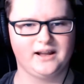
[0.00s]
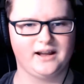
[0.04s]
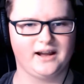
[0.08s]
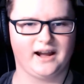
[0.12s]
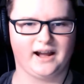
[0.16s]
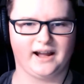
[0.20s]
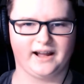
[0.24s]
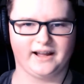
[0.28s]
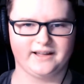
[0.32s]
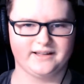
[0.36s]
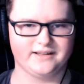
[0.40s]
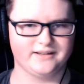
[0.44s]

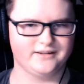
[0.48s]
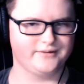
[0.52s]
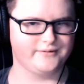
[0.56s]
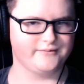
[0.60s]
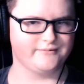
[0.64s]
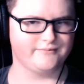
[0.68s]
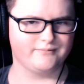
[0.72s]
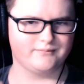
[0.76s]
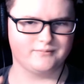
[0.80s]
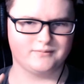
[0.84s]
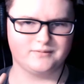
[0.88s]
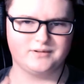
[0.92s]
I,
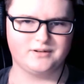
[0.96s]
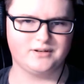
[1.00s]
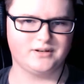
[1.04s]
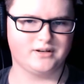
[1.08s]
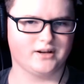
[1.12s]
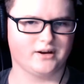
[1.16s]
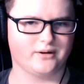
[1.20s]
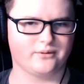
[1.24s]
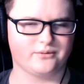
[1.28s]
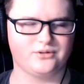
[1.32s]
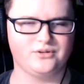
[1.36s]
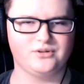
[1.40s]

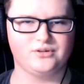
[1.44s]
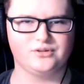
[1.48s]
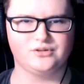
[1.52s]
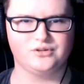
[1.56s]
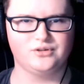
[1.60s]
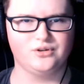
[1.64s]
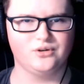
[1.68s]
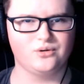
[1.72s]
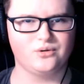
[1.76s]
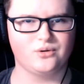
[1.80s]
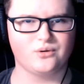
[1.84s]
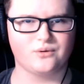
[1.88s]
use
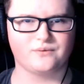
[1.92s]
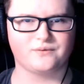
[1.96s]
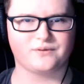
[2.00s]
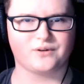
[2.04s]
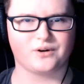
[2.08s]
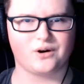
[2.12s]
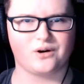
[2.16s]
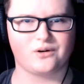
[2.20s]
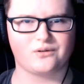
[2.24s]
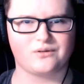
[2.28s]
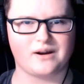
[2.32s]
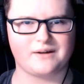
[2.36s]
Google
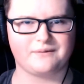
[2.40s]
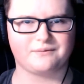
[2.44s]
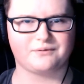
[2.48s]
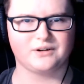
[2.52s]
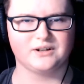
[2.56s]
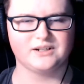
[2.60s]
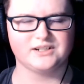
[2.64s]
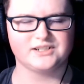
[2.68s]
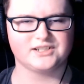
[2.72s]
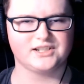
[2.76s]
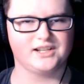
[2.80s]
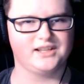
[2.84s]
for a
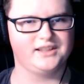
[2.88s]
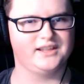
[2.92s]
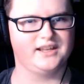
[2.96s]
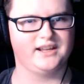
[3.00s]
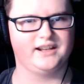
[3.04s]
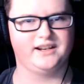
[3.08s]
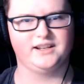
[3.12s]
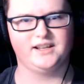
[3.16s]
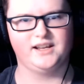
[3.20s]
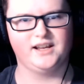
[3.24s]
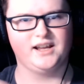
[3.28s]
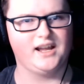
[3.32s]
reference, and
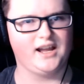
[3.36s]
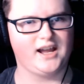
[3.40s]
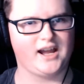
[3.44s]
then